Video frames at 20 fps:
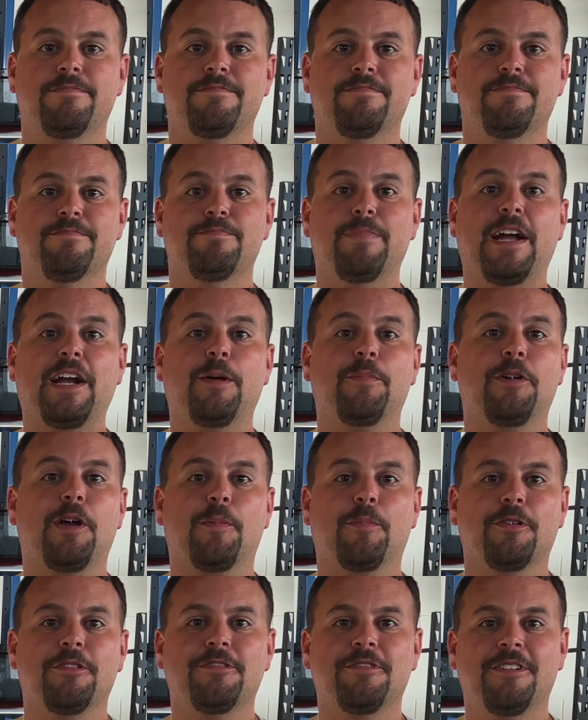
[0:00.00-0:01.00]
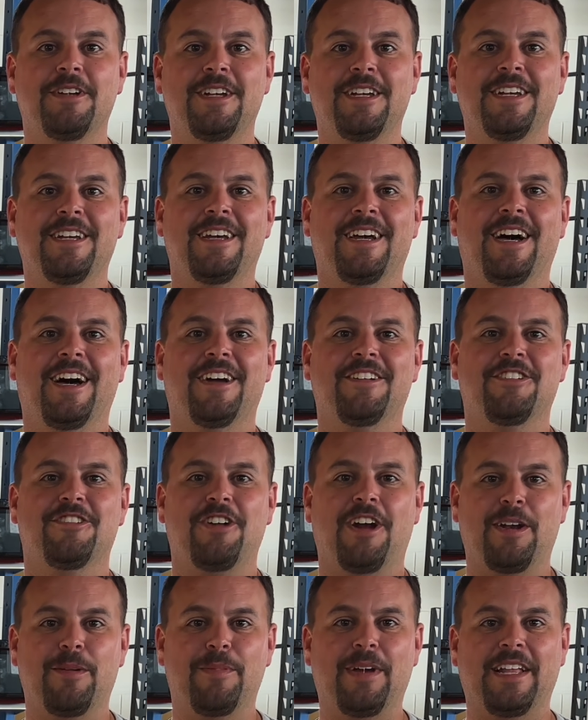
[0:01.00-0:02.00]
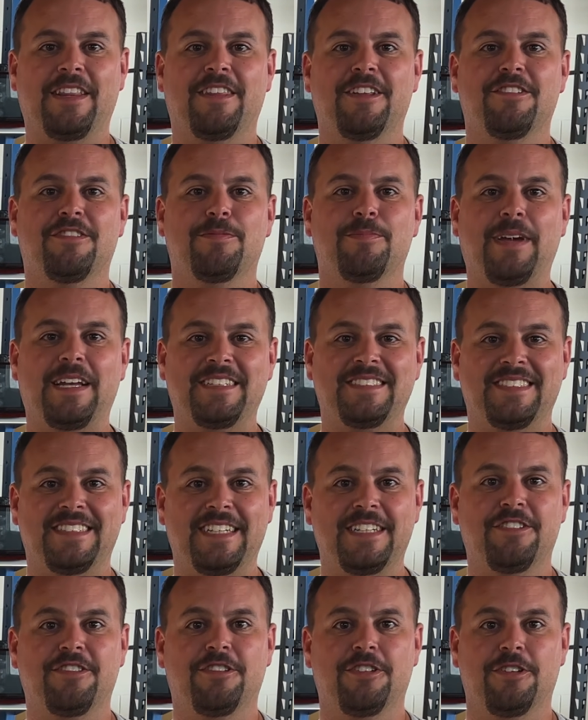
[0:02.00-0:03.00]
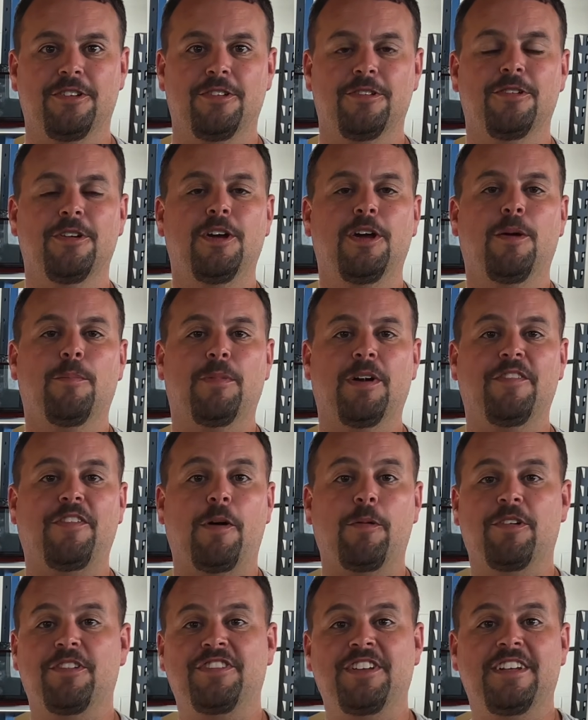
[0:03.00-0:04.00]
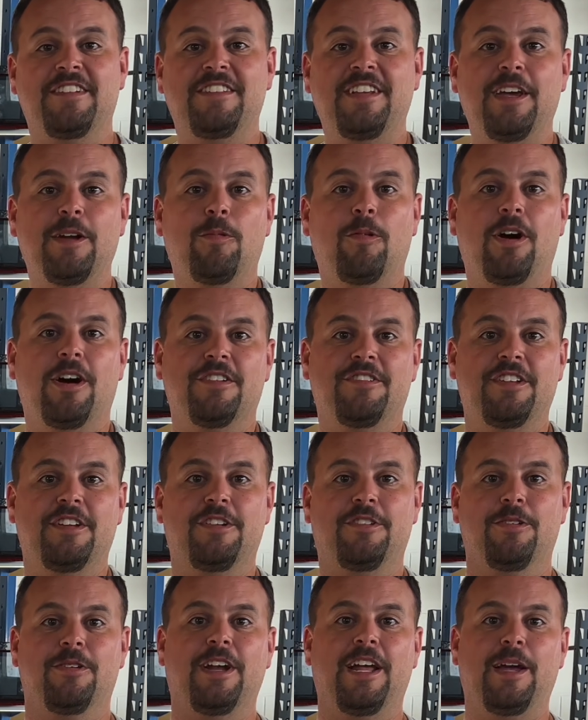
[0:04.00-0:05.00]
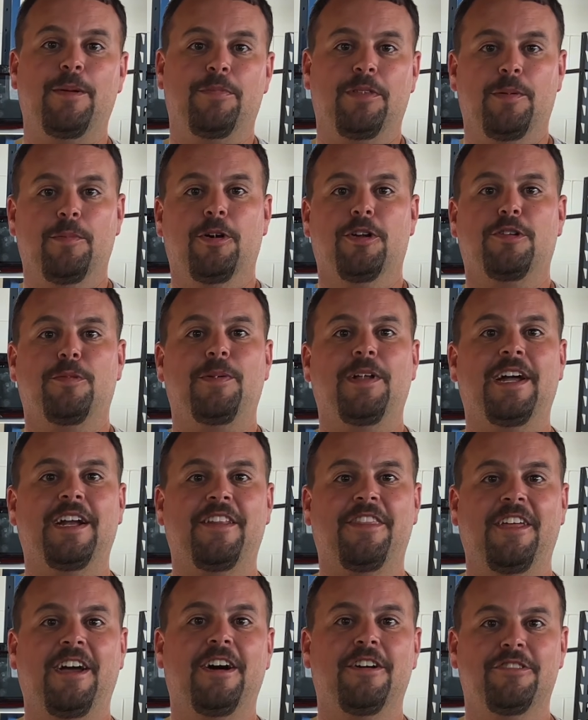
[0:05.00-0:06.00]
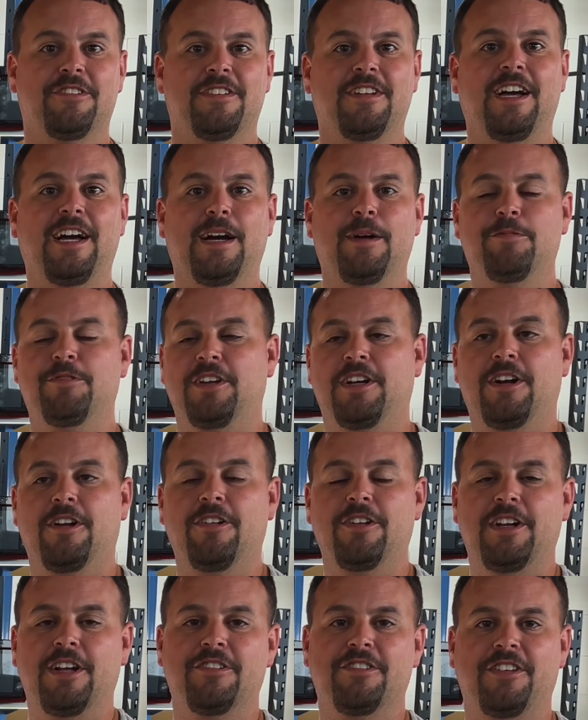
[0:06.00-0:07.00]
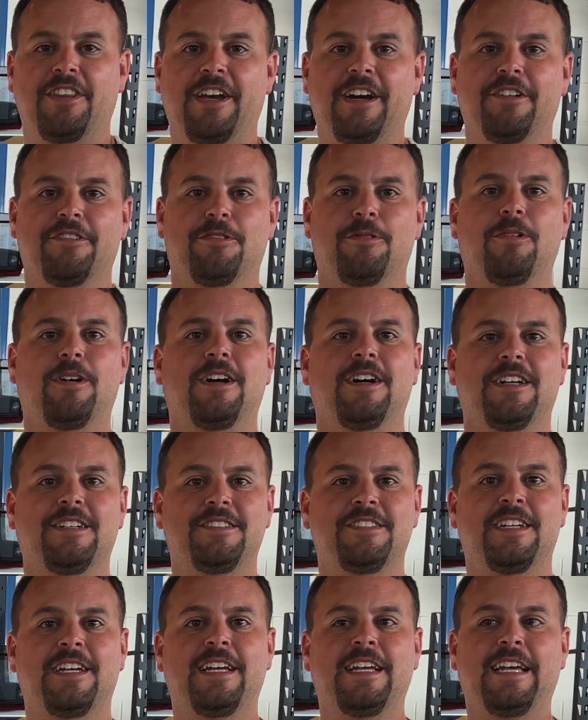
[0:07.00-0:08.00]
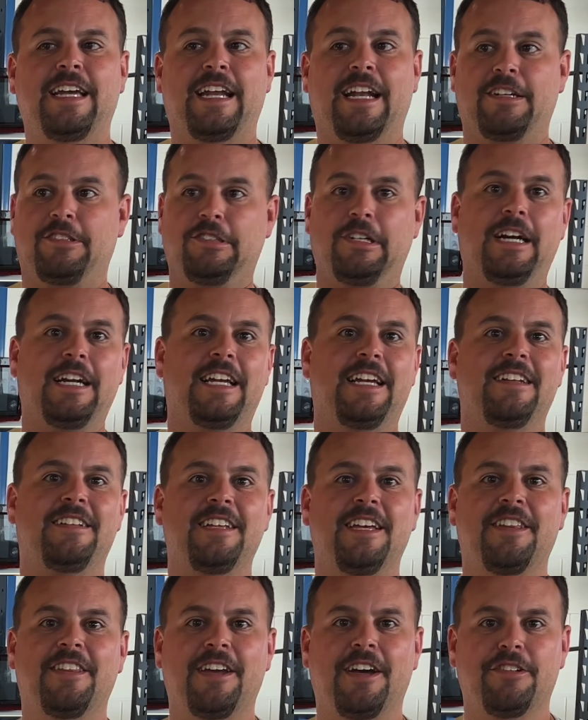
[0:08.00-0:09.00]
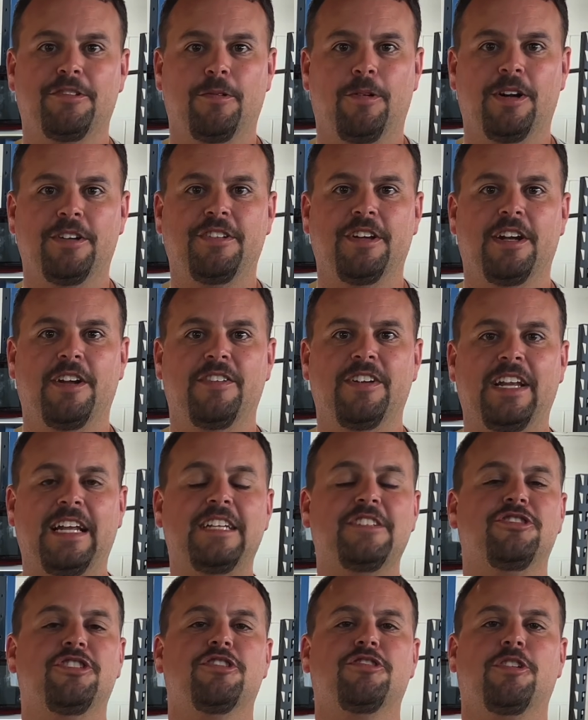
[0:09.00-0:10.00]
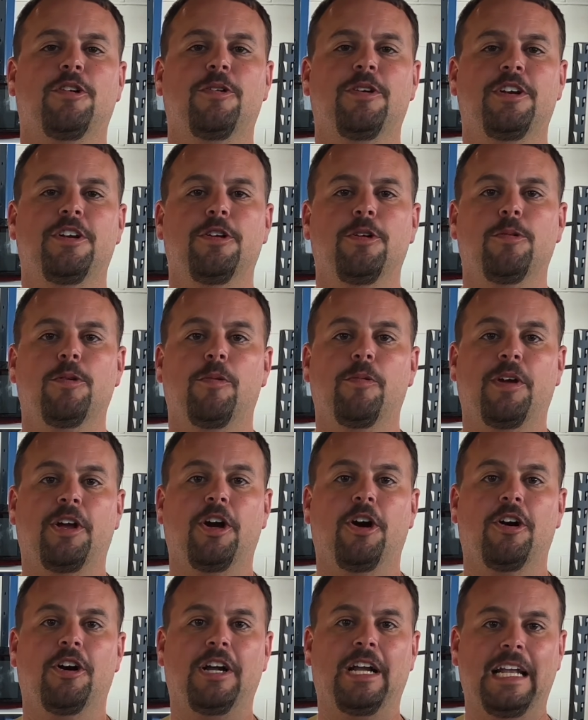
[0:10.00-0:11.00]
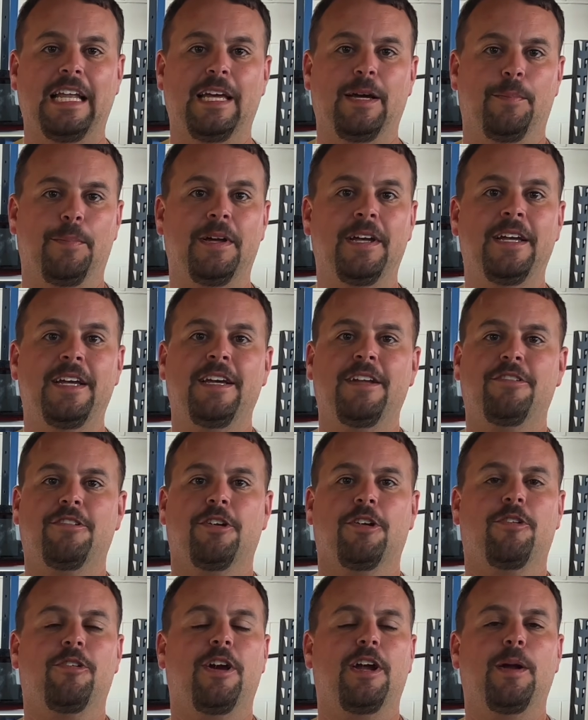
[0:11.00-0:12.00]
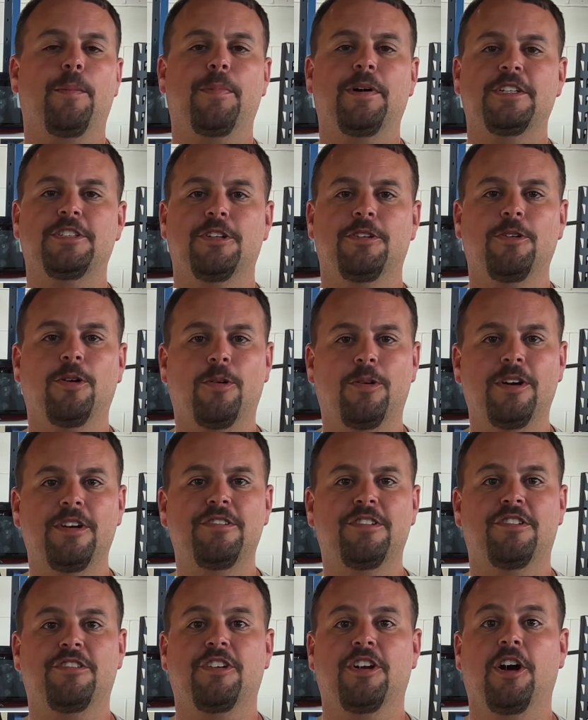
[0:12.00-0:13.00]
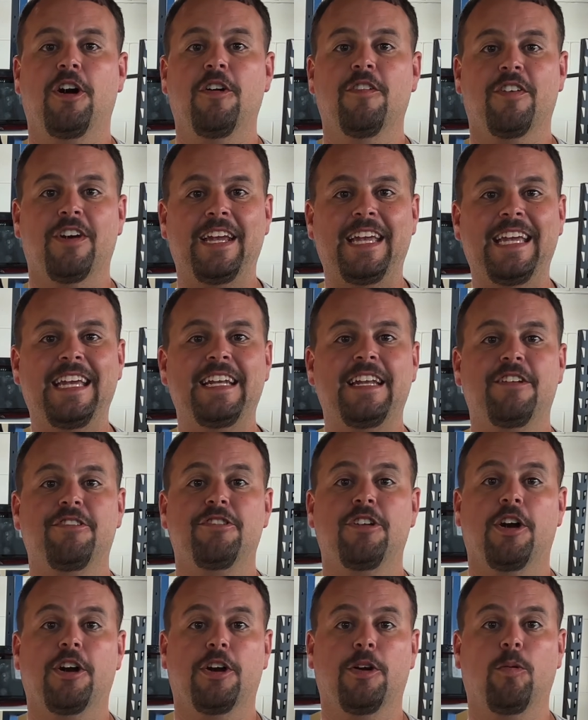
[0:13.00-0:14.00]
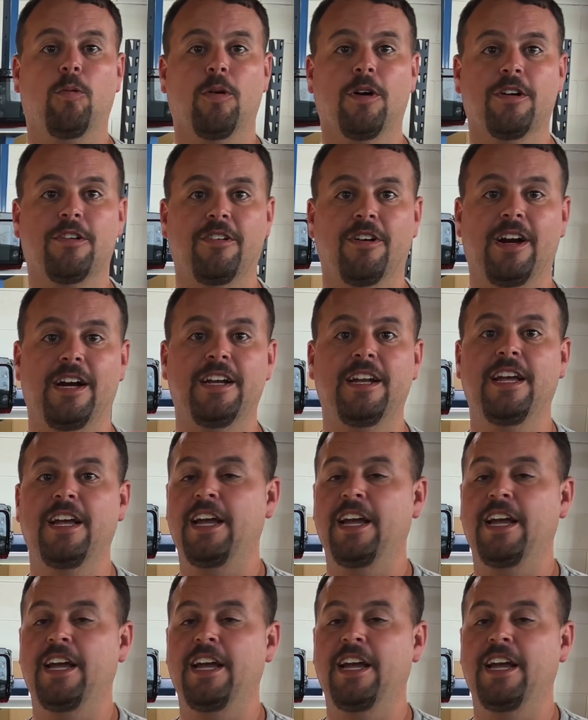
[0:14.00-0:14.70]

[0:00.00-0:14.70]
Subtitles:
made up numbers to try to make this make sense to you. But if I were to send 10 watts into an amp that multiplied 1,000 times and it only does 1,000 watts, and I try to get 10,000 watts out of it, it's just going to do what we call clip. It's going to create a bunch of noise, it's going to overheat, it's not going to work right.